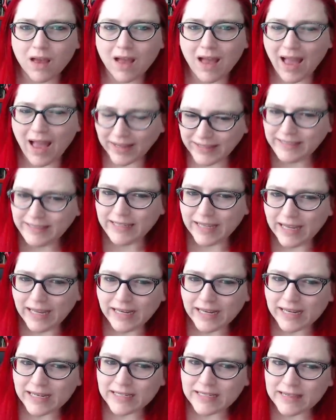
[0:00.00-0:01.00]
I
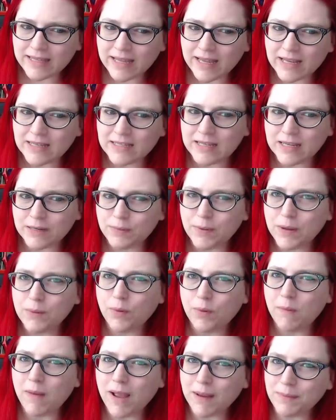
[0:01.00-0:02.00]
get it that
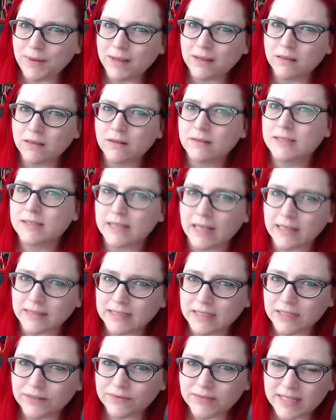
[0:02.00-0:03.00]
people might be a little
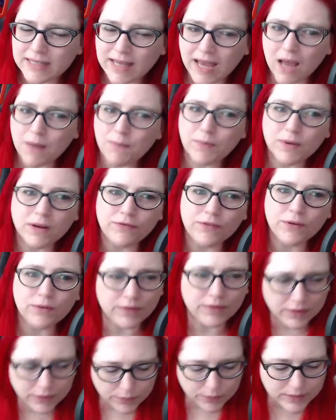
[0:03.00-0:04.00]
sensitive to that. But if you
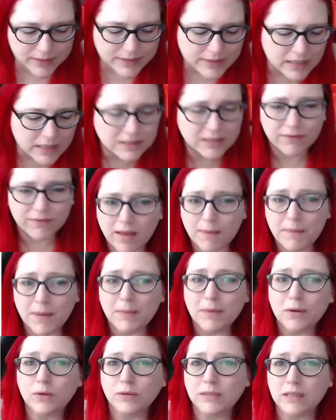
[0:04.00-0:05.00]
think you're really sensitive
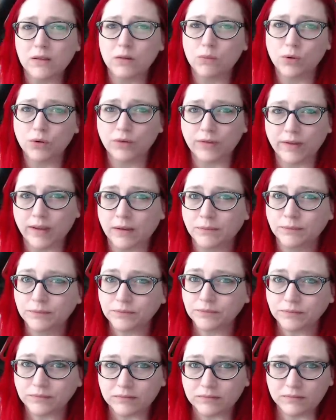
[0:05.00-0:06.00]
maybe don't see the movie,
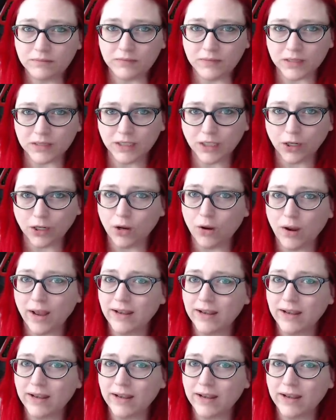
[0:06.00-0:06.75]
you know?